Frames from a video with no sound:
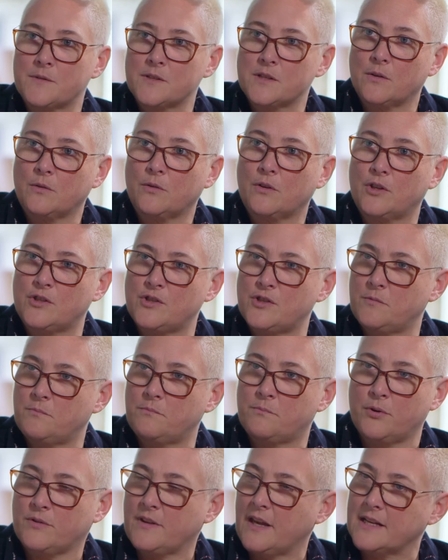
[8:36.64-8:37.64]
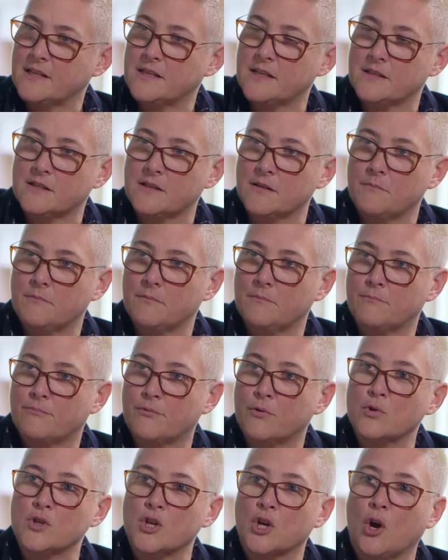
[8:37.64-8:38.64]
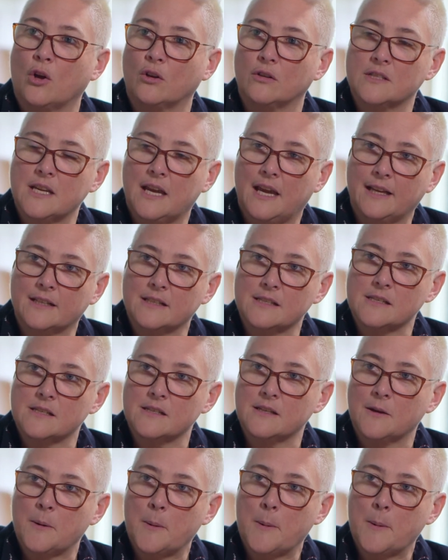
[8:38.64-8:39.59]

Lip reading: so could you put that into some broader context?